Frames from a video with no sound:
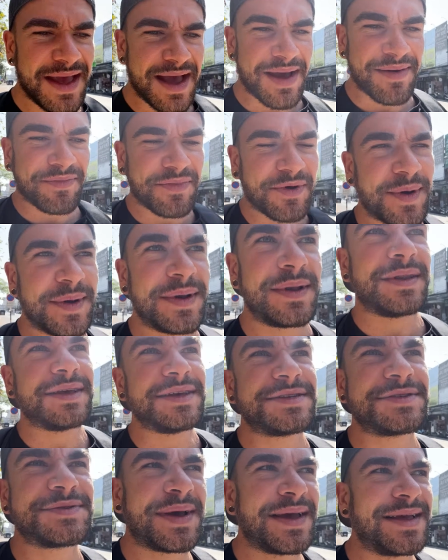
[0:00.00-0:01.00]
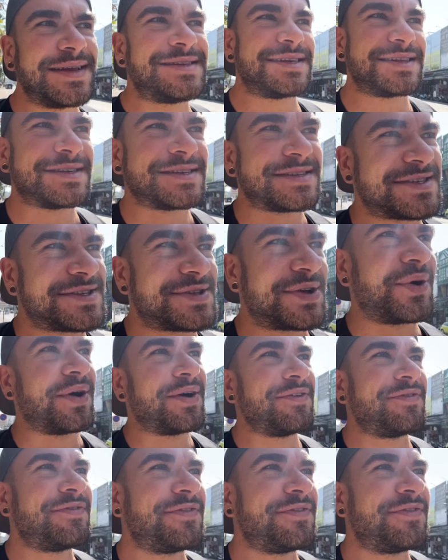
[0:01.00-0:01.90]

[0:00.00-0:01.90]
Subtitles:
I'm going this way to the store